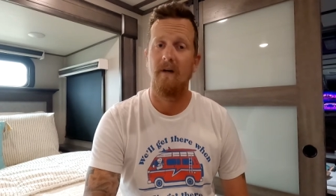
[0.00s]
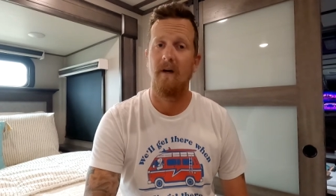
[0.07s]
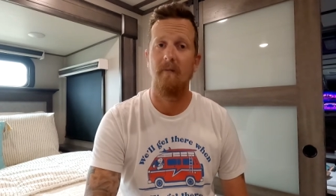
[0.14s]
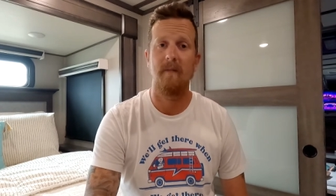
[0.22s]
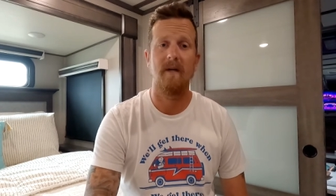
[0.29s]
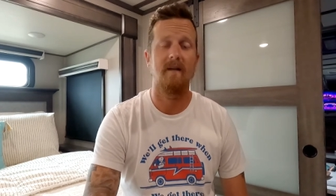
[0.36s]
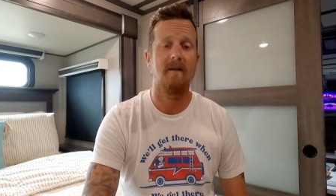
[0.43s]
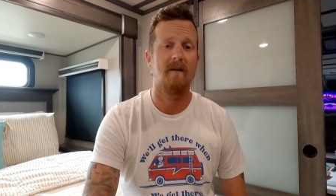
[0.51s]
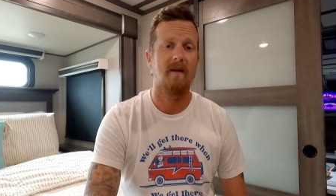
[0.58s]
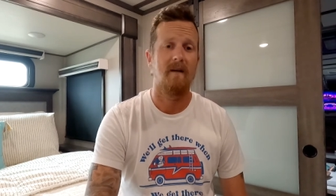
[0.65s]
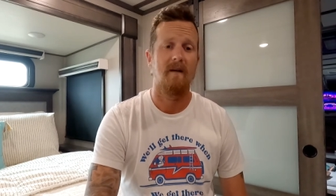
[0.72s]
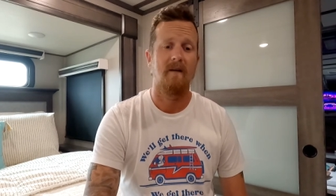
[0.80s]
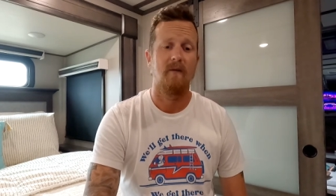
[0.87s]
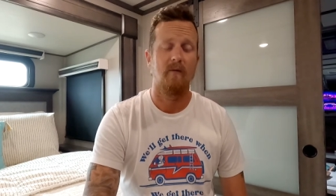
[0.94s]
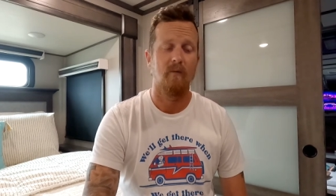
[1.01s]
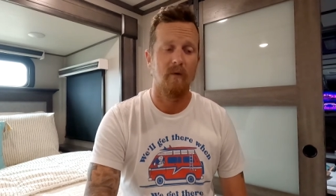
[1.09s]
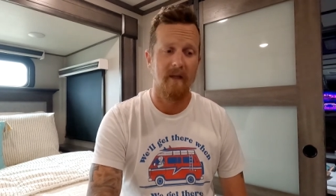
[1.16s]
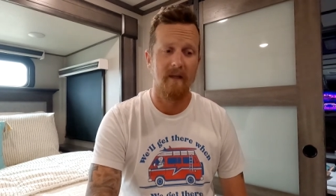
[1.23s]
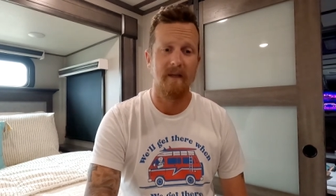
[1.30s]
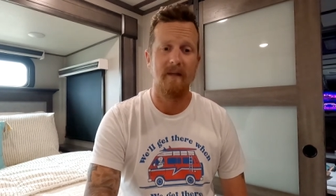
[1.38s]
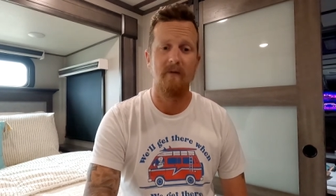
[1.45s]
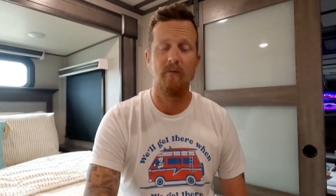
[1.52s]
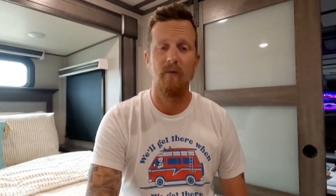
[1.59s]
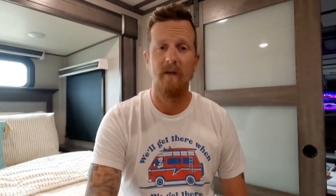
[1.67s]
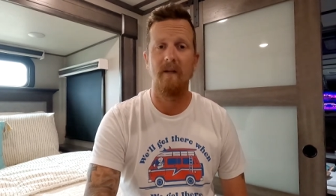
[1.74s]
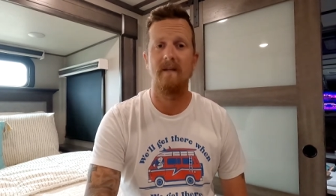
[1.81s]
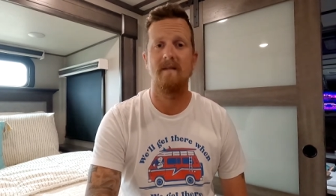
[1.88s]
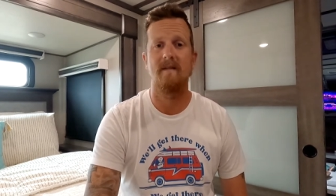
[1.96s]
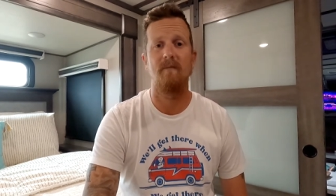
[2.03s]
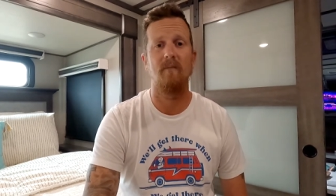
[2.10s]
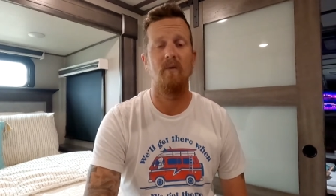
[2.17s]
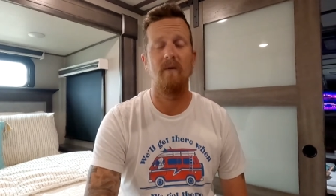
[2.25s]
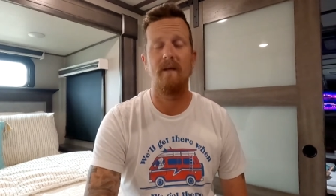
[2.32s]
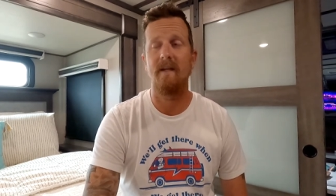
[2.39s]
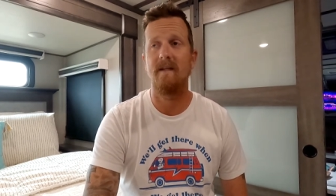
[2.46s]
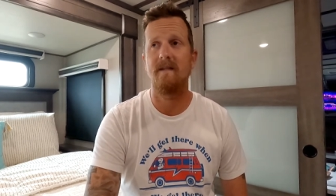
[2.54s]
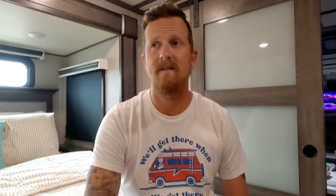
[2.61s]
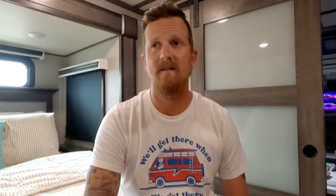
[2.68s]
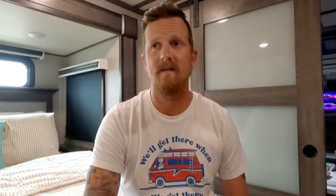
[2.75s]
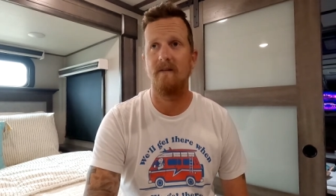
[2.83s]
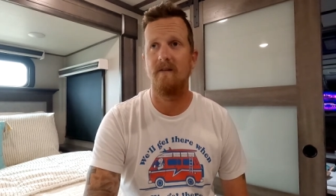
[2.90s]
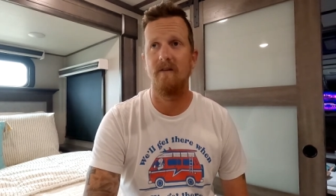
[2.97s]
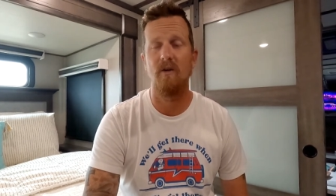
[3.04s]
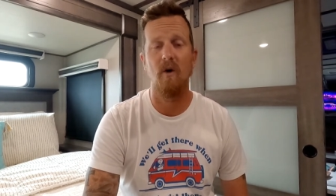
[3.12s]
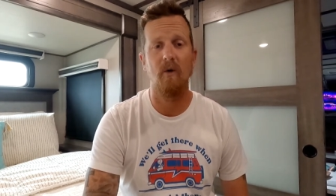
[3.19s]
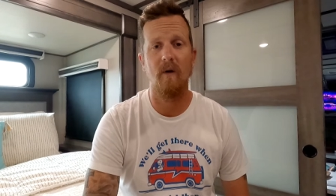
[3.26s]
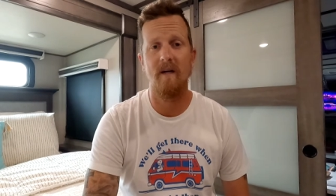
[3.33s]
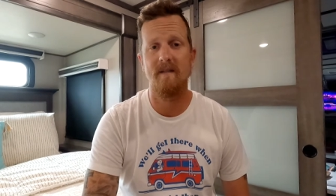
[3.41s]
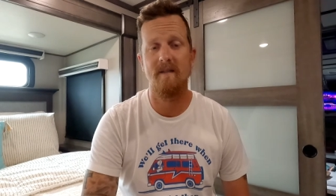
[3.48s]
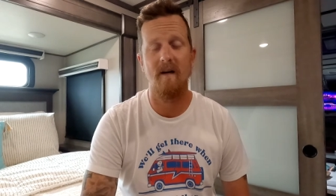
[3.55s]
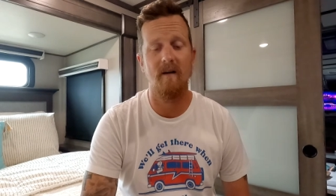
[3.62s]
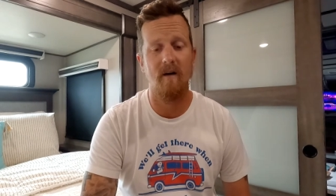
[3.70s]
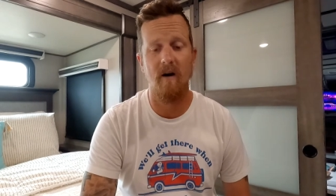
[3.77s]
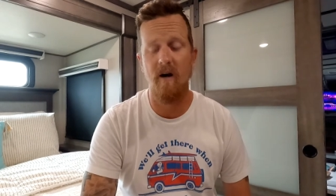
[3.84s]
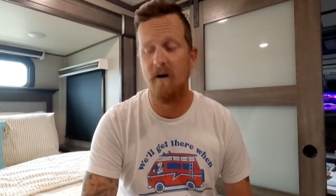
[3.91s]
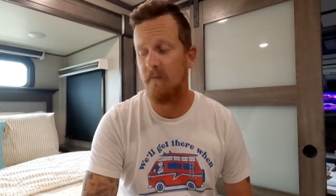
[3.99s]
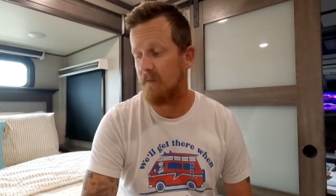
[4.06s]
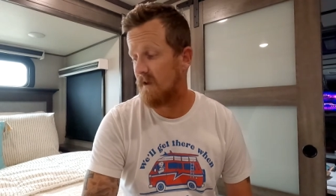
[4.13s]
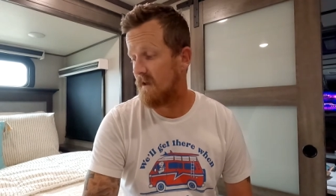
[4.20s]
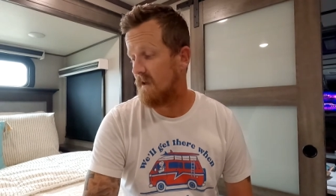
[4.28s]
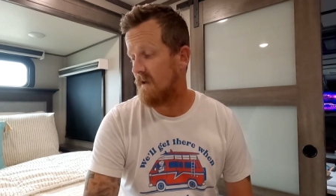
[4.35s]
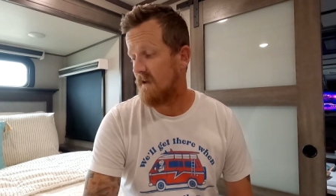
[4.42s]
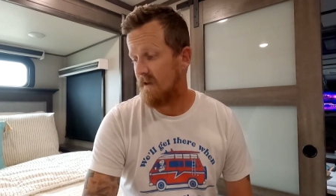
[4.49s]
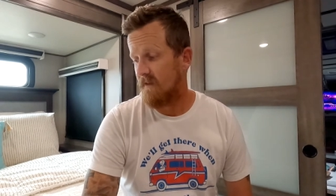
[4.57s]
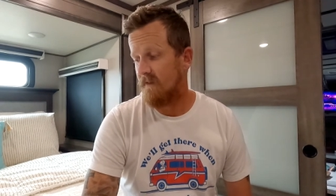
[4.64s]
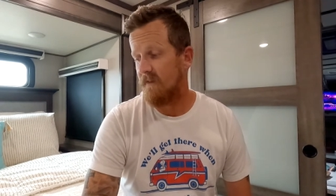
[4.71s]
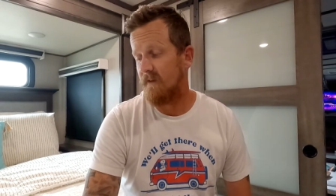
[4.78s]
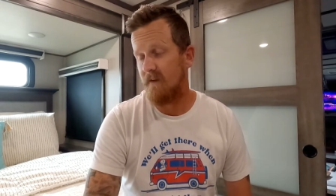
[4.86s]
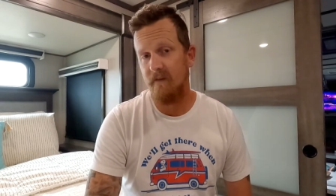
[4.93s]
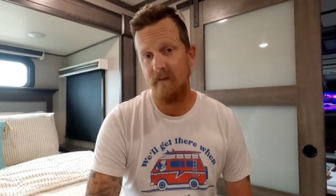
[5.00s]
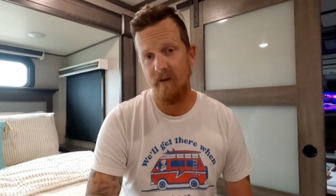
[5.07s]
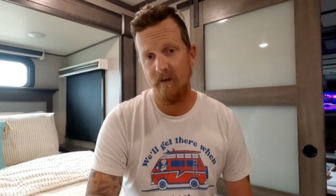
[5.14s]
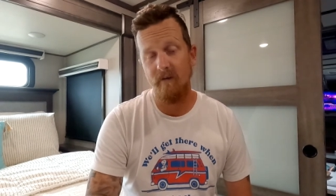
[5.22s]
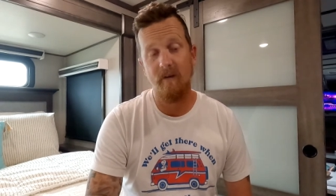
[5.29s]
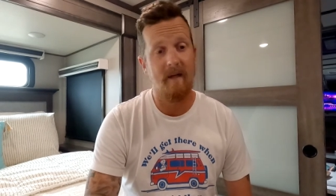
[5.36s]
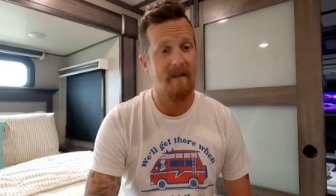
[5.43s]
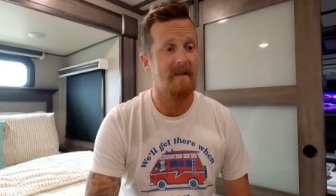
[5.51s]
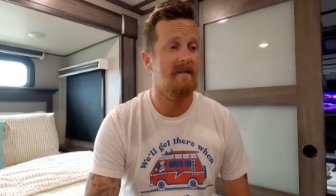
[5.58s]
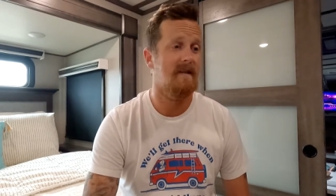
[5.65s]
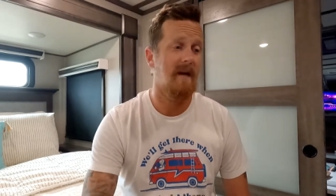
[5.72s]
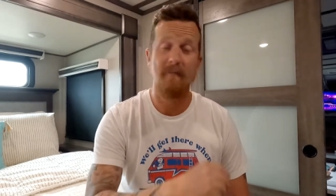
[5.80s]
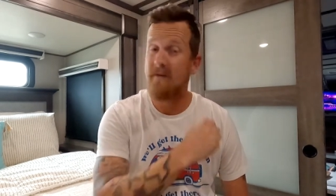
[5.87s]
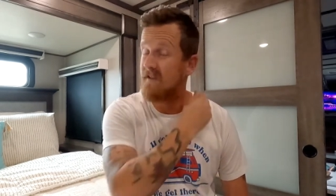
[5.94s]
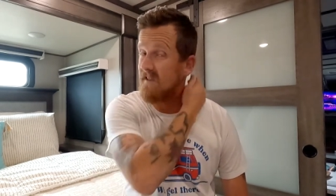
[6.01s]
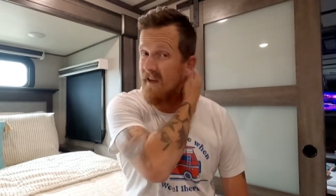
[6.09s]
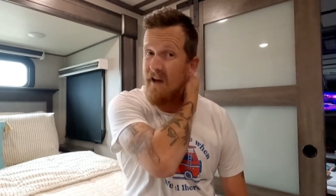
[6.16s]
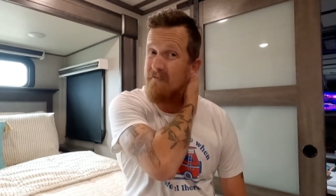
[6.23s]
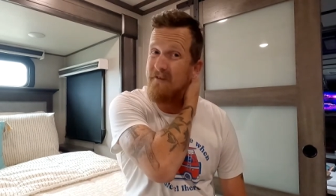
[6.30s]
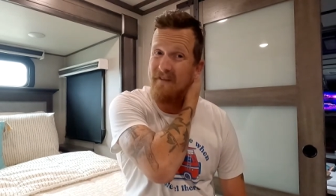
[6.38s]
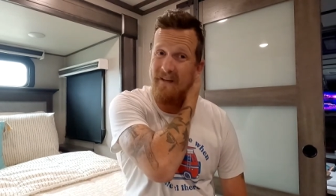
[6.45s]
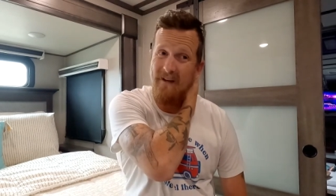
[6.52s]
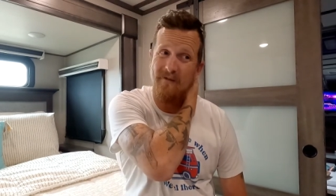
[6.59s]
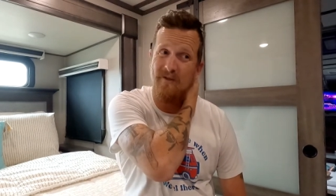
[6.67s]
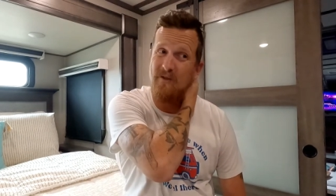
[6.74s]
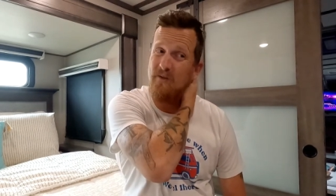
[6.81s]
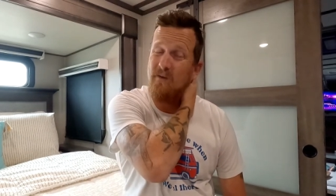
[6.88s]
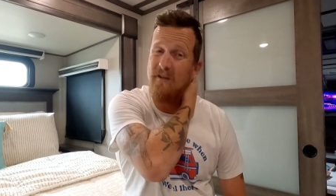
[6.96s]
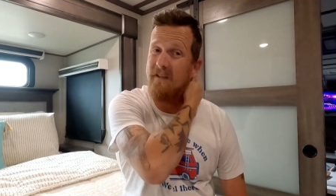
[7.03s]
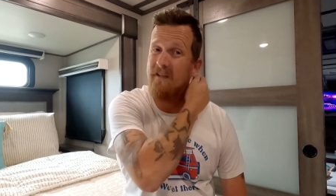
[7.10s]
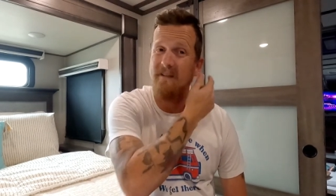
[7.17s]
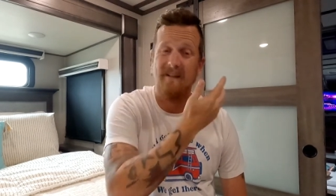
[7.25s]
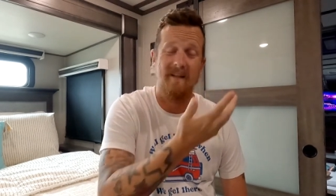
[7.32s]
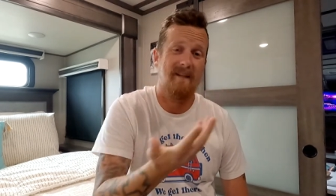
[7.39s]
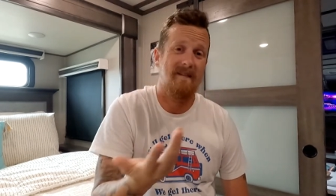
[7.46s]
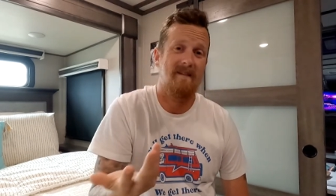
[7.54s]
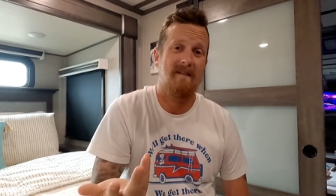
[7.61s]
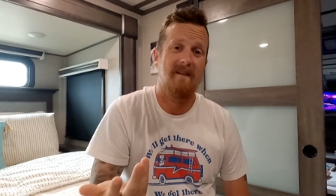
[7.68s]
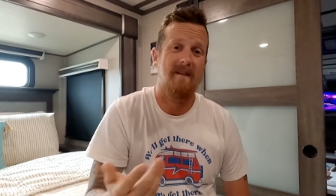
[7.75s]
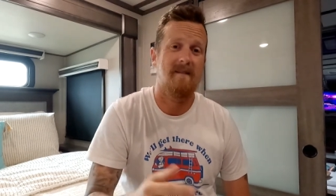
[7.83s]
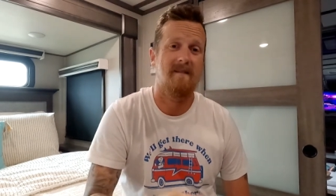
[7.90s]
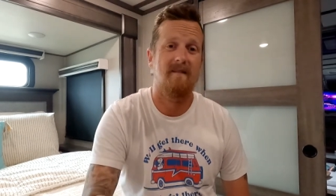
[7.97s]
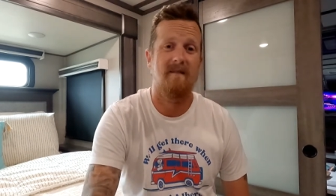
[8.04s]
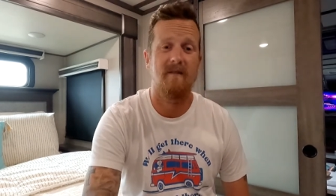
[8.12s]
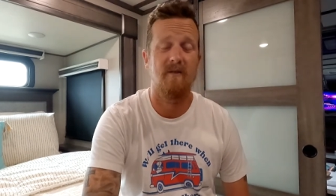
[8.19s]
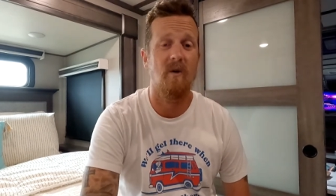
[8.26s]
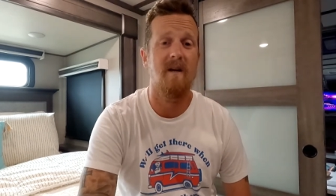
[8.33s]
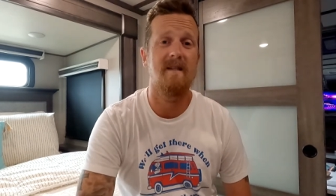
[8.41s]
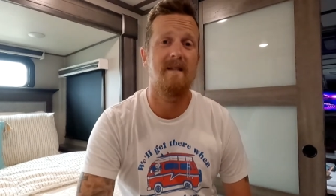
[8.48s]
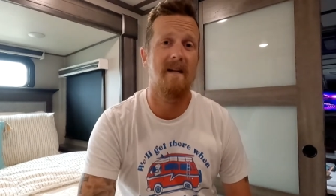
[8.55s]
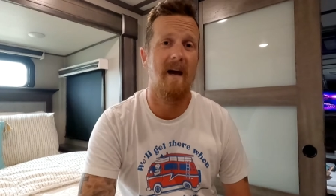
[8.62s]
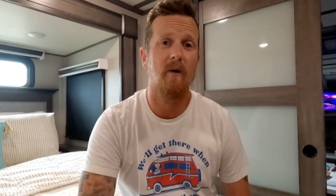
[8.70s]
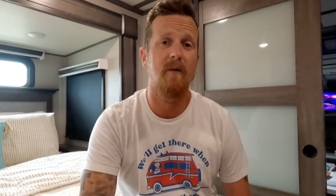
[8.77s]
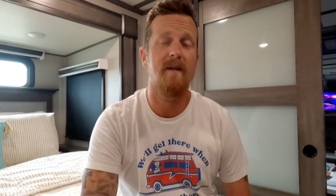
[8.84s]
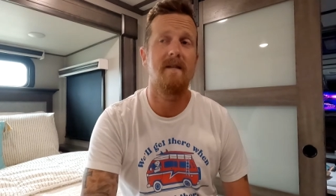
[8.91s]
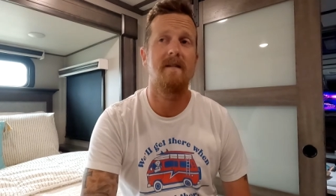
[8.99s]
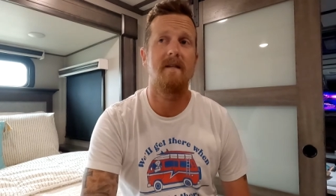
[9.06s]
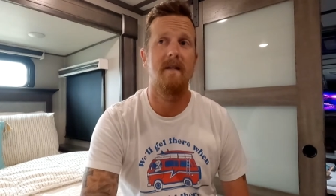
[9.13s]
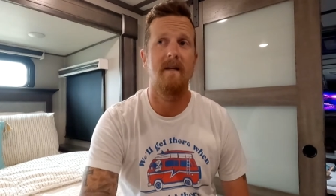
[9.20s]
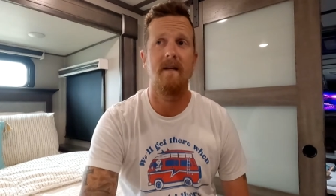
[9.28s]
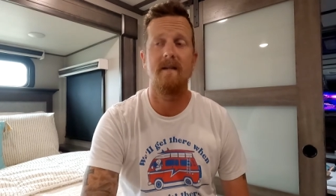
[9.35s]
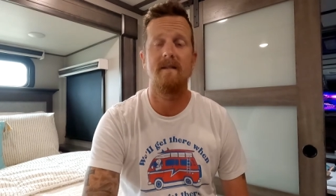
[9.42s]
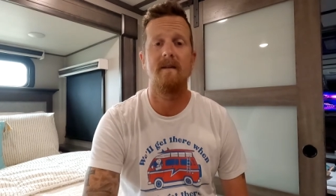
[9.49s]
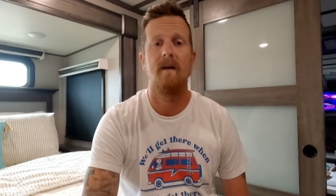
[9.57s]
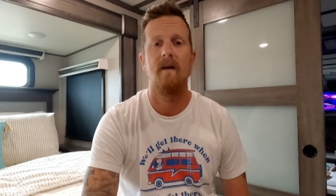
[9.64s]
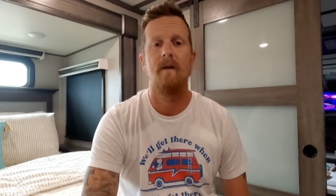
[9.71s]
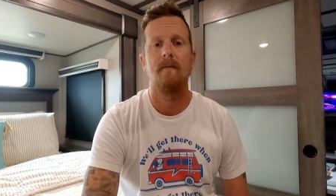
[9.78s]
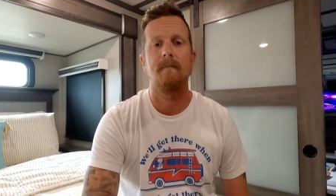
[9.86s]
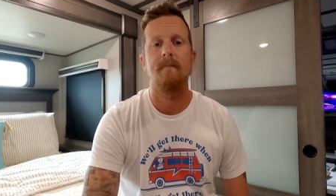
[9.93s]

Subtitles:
I mean, really, really simple. It is the notarized.com. They're like Escapees. They have it down to it. It's crazy how easy it is.